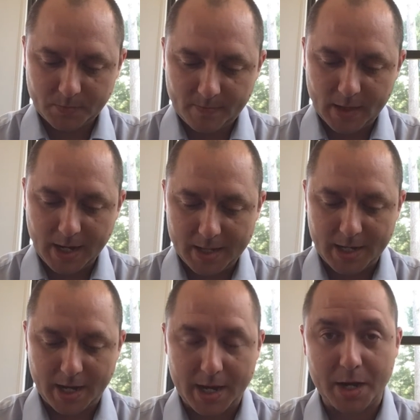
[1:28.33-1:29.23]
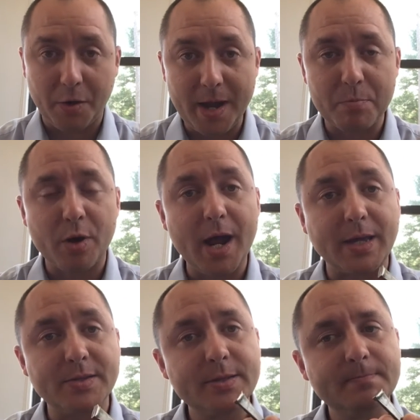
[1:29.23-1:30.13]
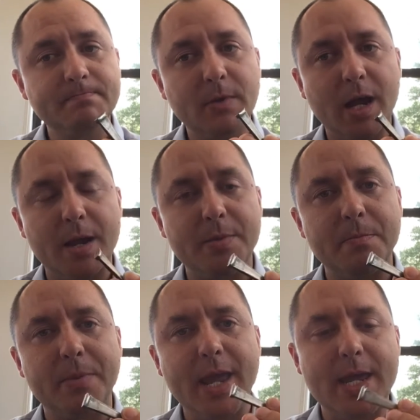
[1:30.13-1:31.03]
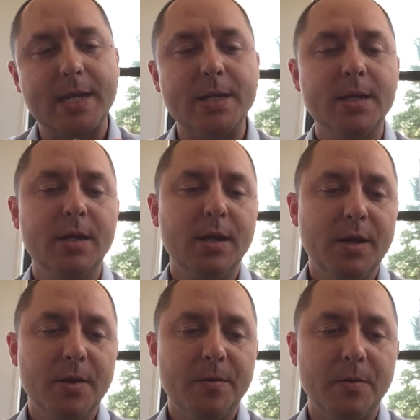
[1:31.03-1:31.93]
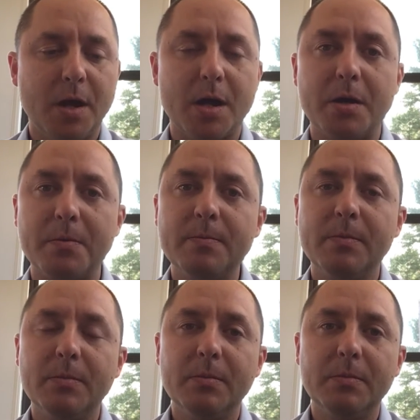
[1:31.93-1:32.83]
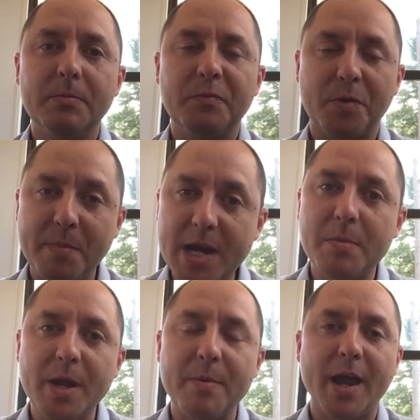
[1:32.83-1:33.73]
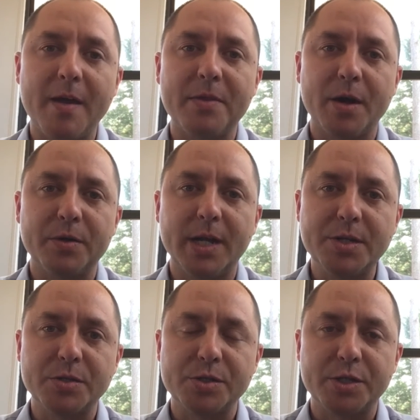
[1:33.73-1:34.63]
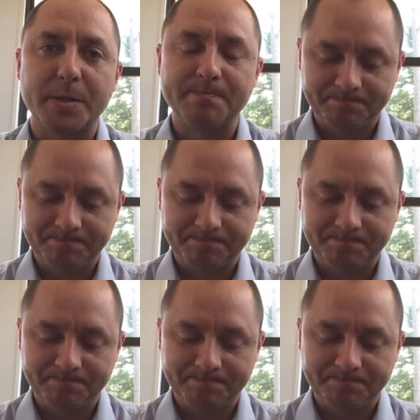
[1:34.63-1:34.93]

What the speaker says: and that a great price had been paid uh, for me to be able to have that relationship.